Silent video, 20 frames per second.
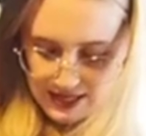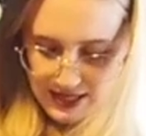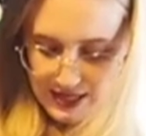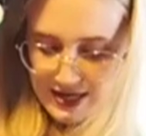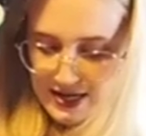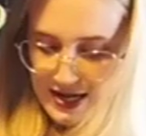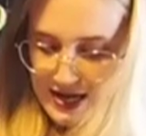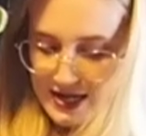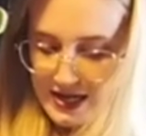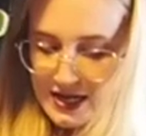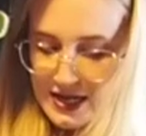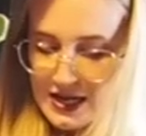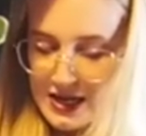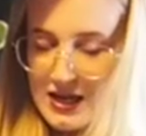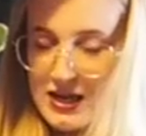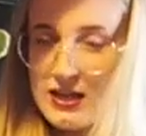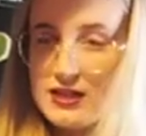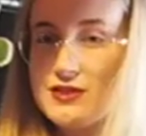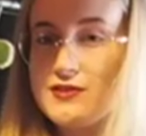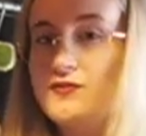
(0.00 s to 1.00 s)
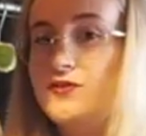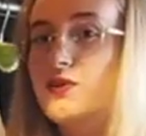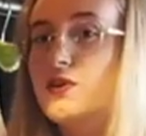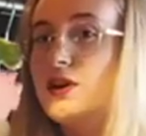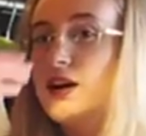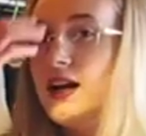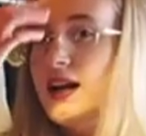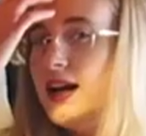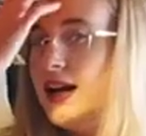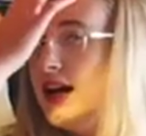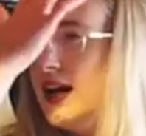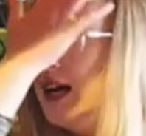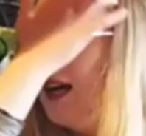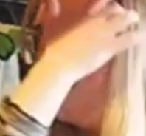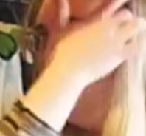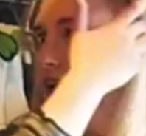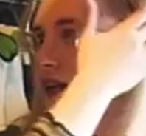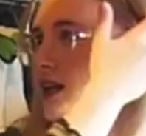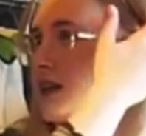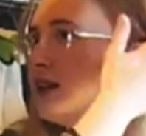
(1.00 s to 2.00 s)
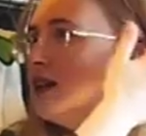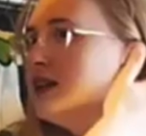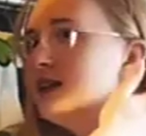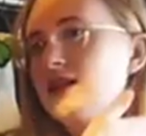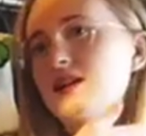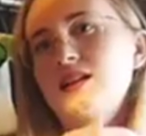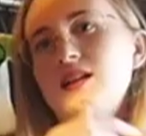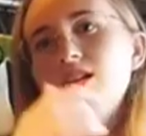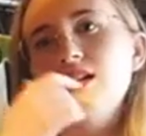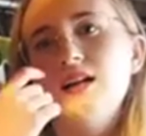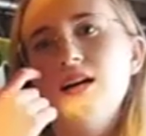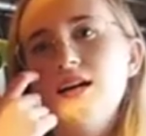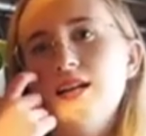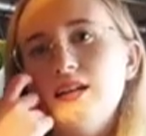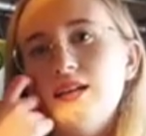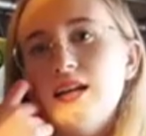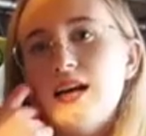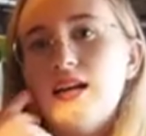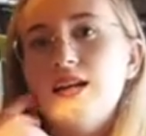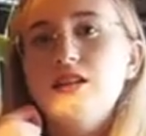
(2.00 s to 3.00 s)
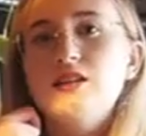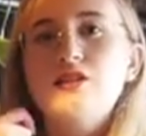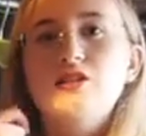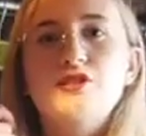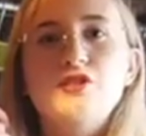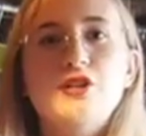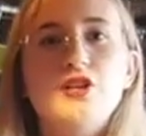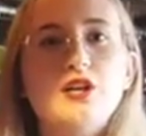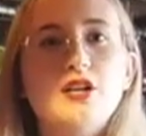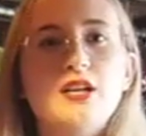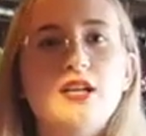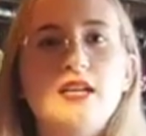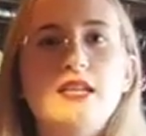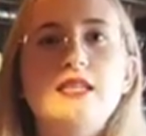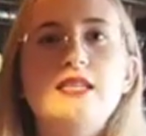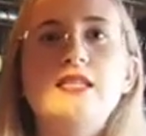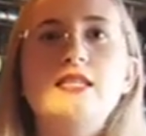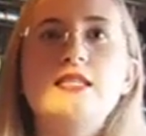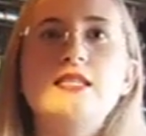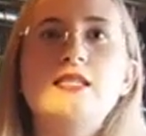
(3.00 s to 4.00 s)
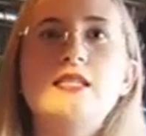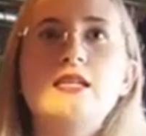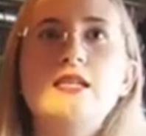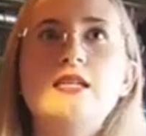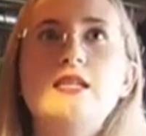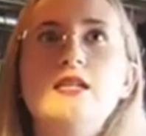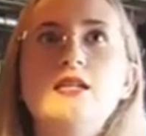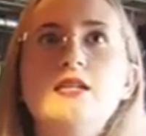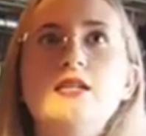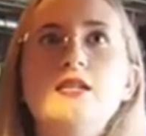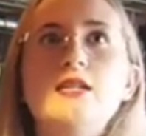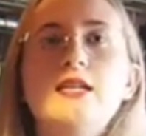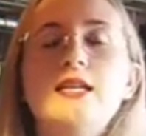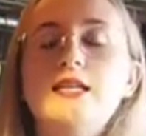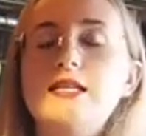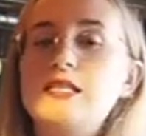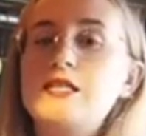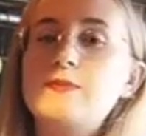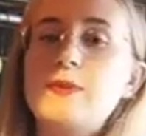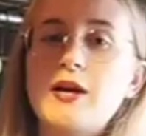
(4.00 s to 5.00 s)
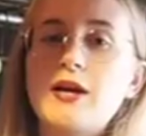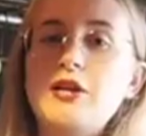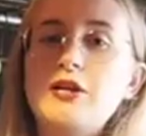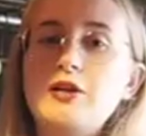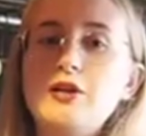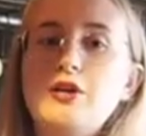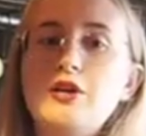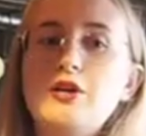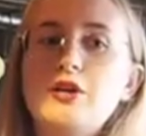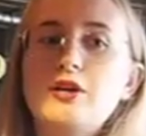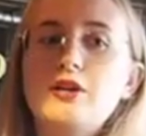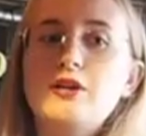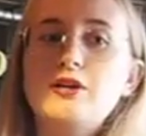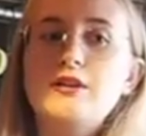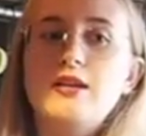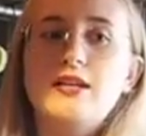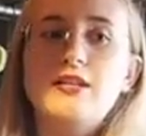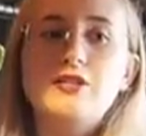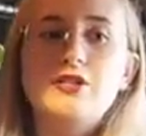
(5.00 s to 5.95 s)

in it. It's for a Night Circus inspired look. Night